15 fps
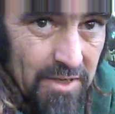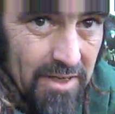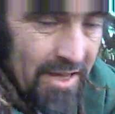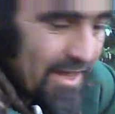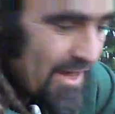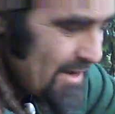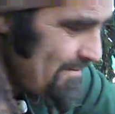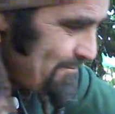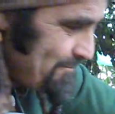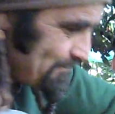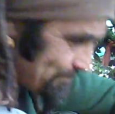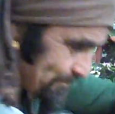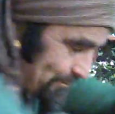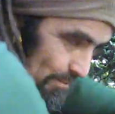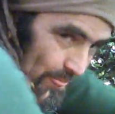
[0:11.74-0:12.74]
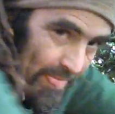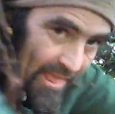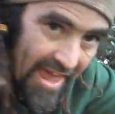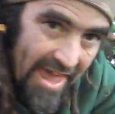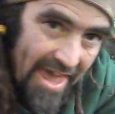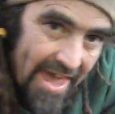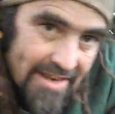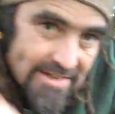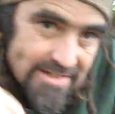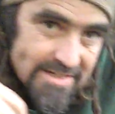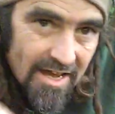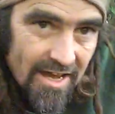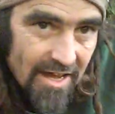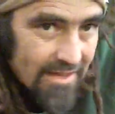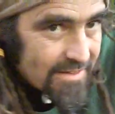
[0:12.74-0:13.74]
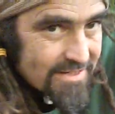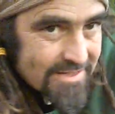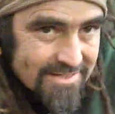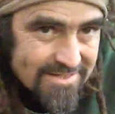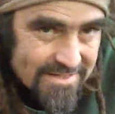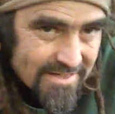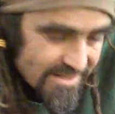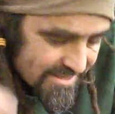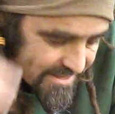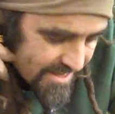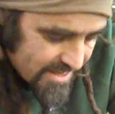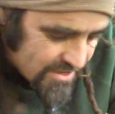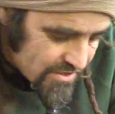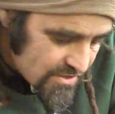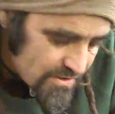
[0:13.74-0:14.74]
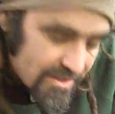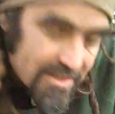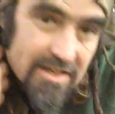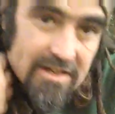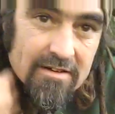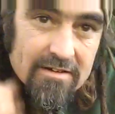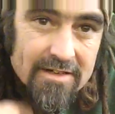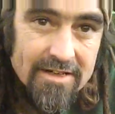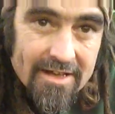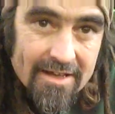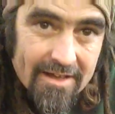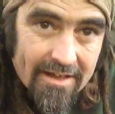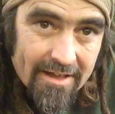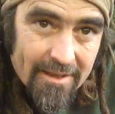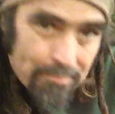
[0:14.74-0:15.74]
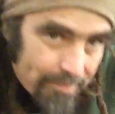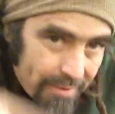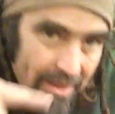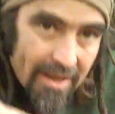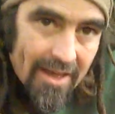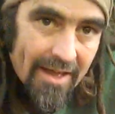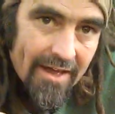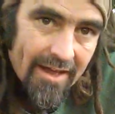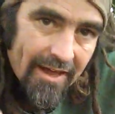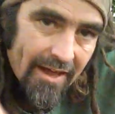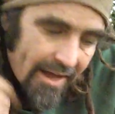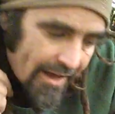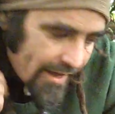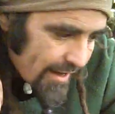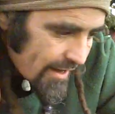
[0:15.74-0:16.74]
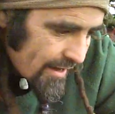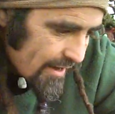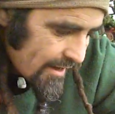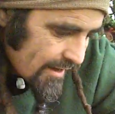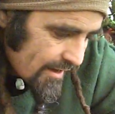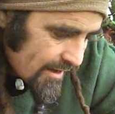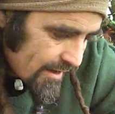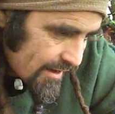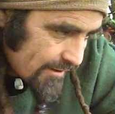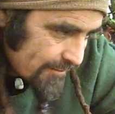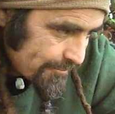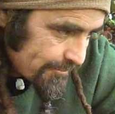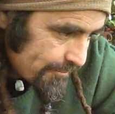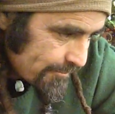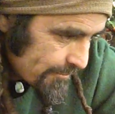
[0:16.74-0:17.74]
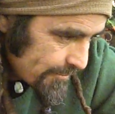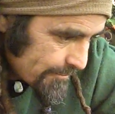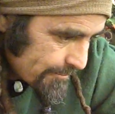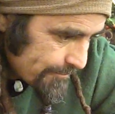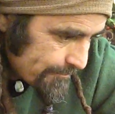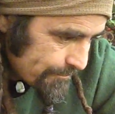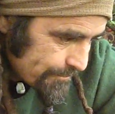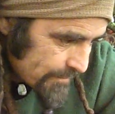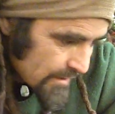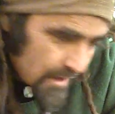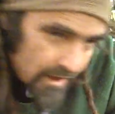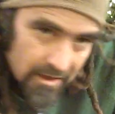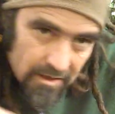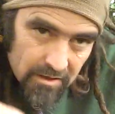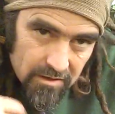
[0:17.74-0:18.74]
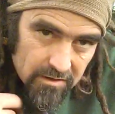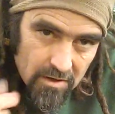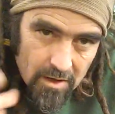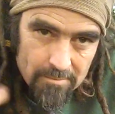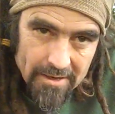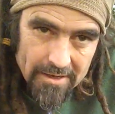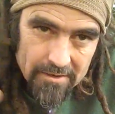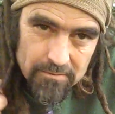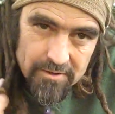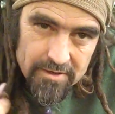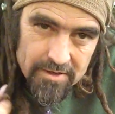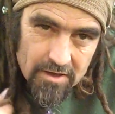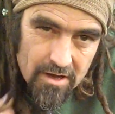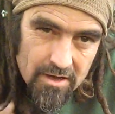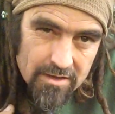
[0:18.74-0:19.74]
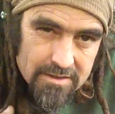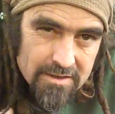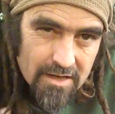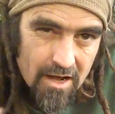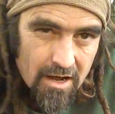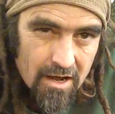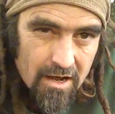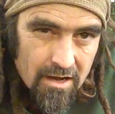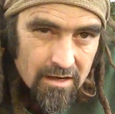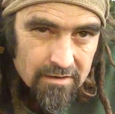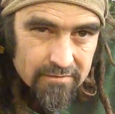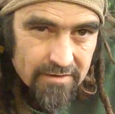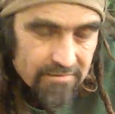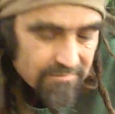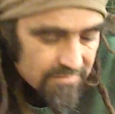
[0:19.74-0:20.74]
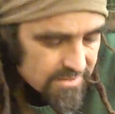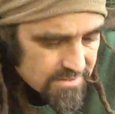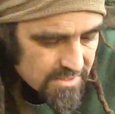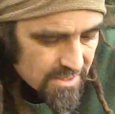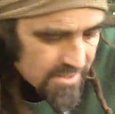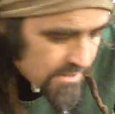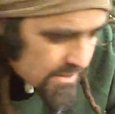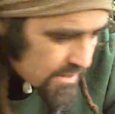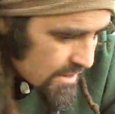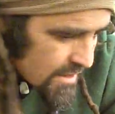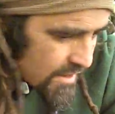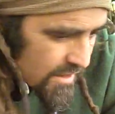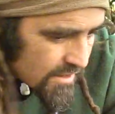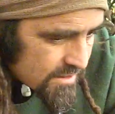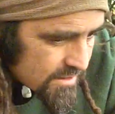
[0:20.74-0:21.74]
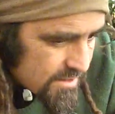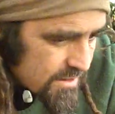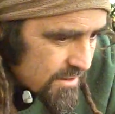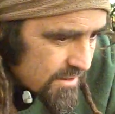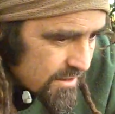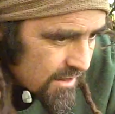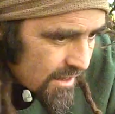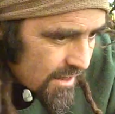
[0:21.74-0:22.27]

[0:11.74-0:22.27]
Me again. And this is just a short little clip. Man, we're in lockdown. They've extended it.